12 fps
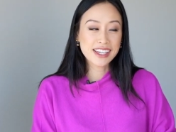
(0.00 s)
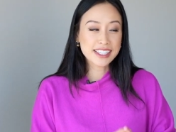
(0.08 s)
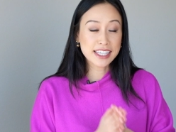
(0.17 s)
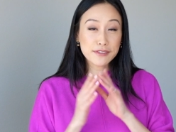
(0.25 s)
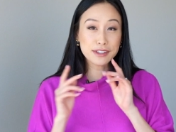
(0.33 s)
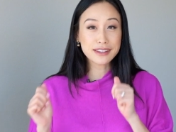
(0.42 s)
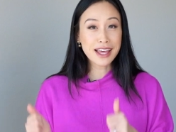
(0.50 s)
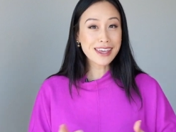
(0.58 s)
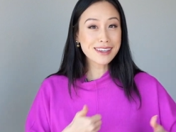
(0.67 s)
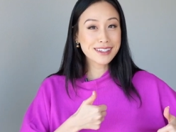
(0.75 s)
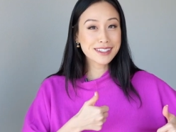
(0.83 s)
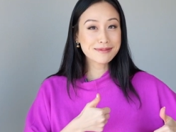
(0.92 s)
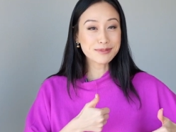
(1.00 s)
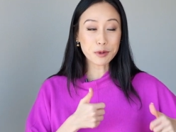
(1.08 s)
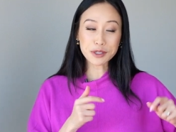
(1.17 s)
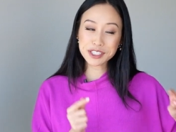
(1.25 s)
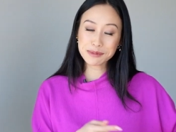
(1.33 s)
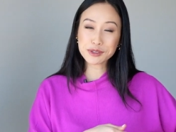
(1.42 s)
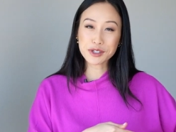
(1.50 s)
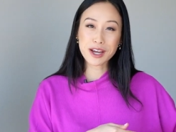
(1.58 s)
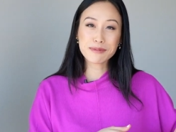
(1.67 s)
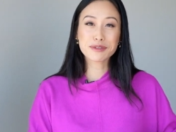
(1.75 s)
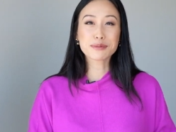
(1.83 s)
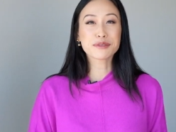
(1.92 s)
Give it a like or
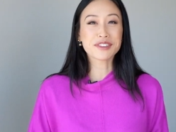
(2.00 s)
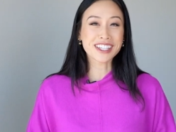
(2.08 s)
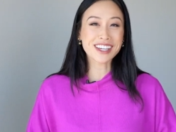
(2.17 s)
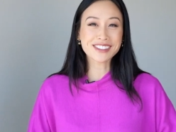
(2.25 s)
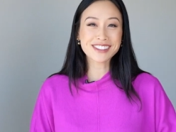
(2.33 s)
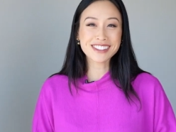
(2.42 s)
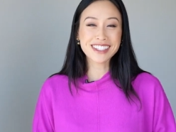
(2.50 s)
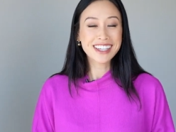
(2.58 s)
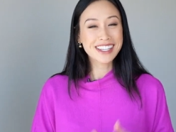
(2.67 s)
subscribe for more videos.